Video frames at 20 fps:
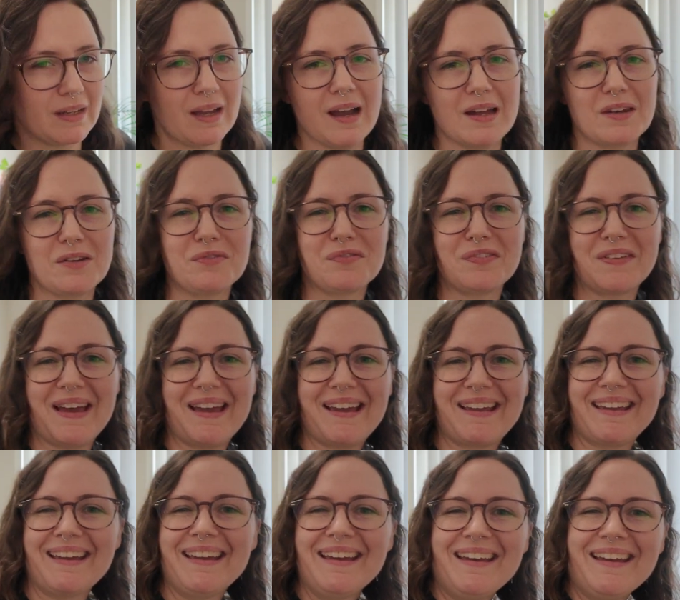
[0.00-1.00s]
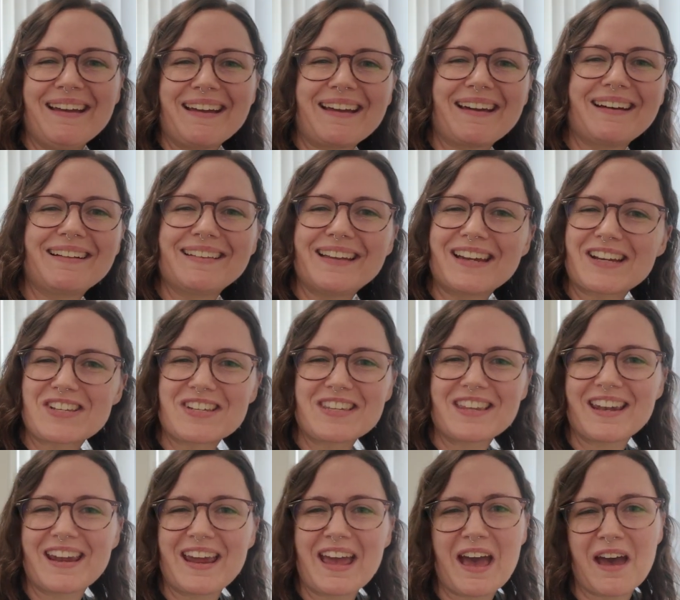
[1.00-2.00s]
kind of like collection
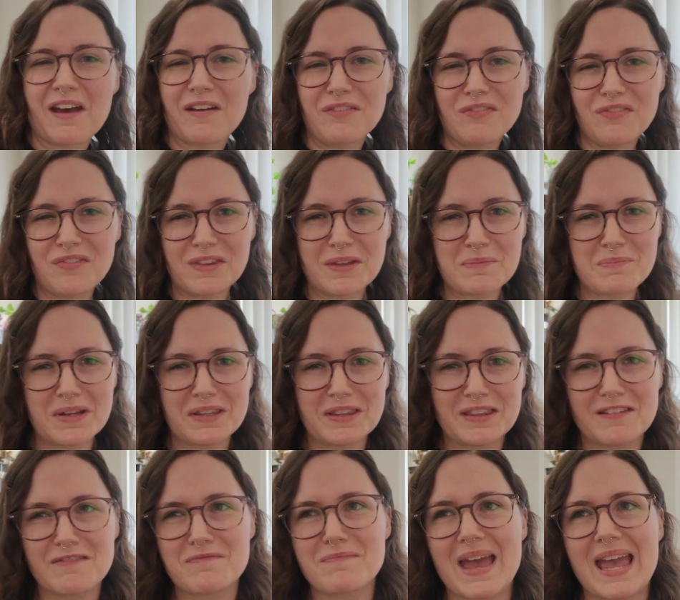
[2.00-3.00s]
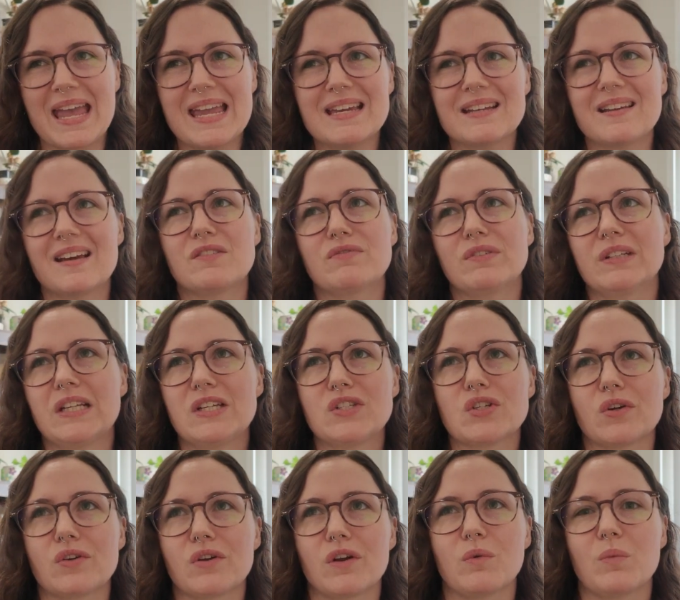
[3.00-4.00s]
that I have for the month of May, and I really
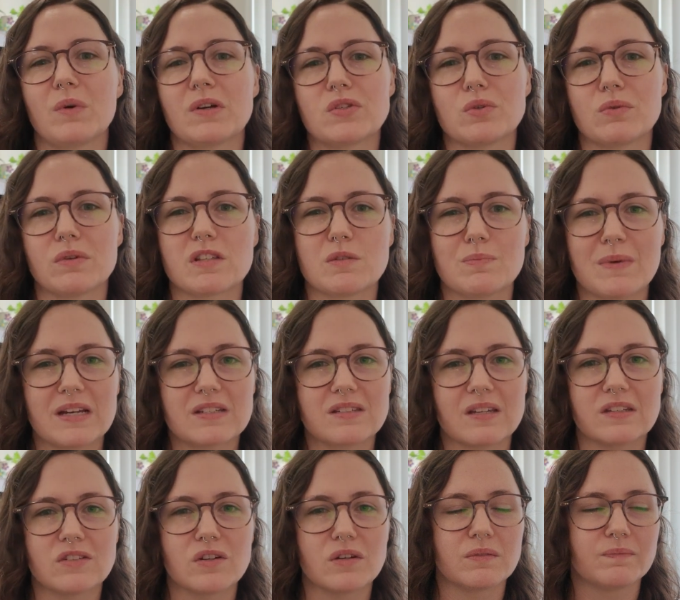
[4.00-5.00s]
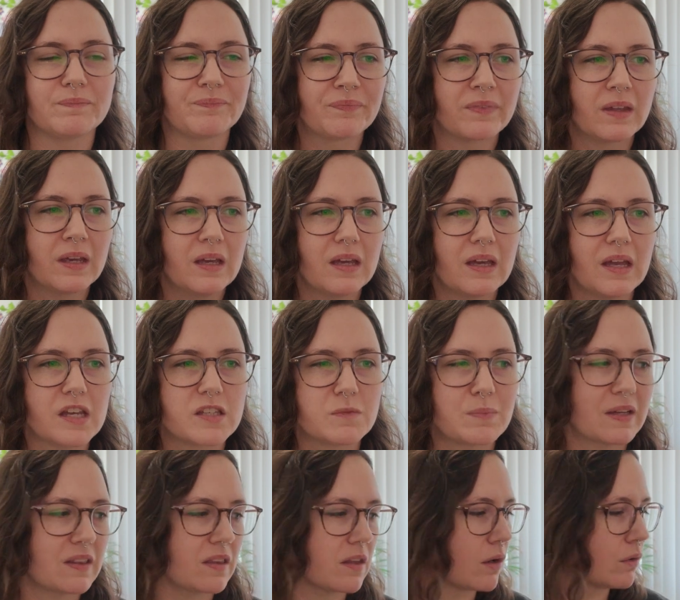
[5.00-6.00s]
don't know what to expect. I don't
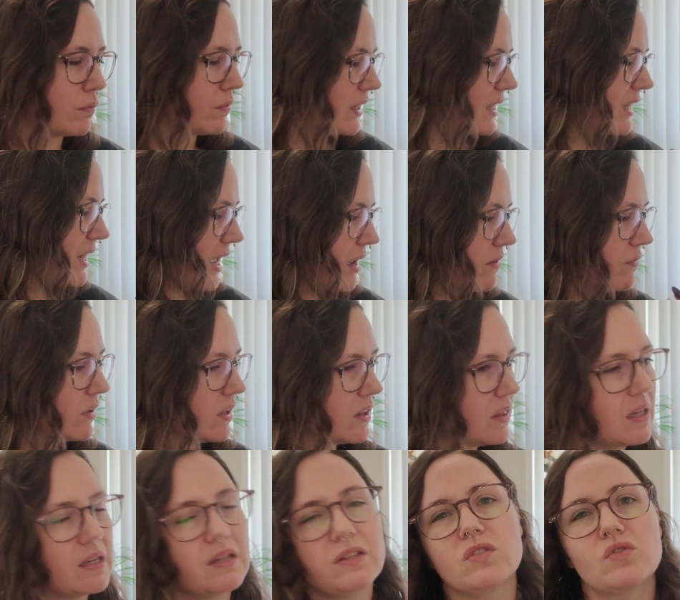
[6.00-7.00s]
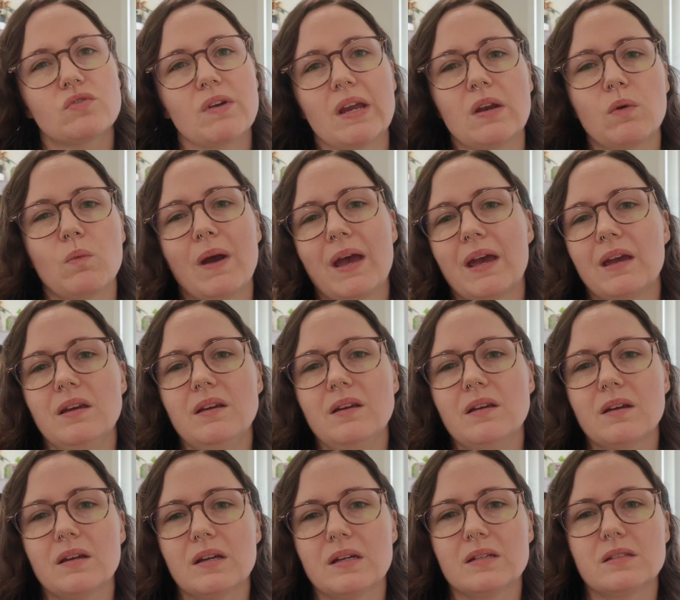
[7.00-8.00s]
expect that I'll read everything straight
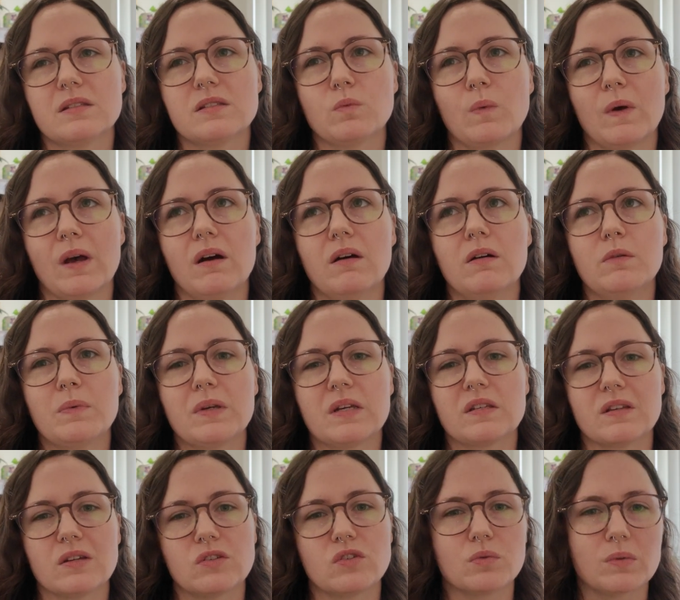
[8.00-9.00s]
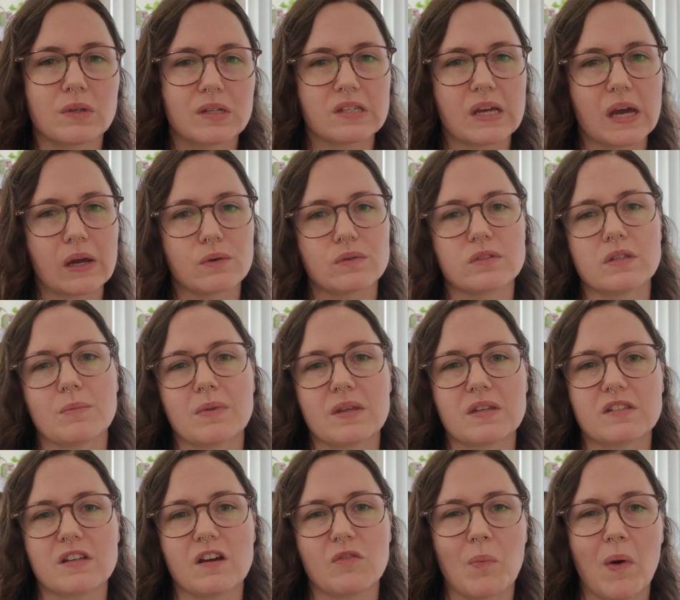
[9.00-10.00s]
away as well, because I do want to tackle some of the
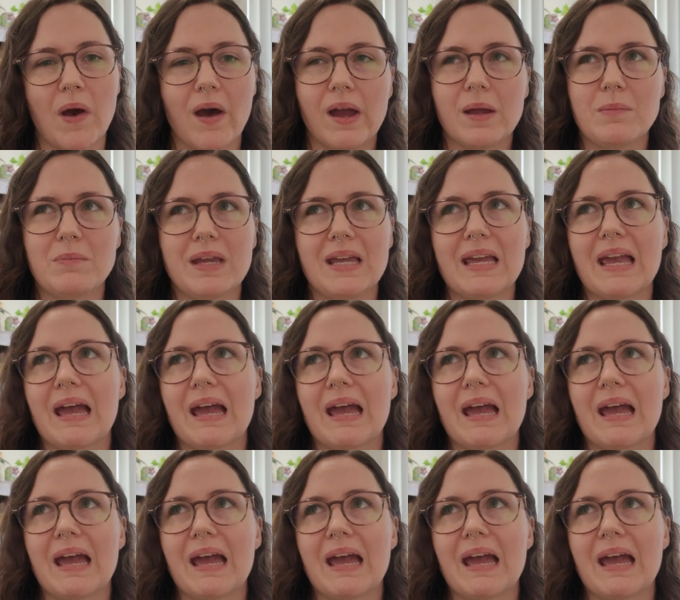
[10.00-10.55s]
stuff behind me.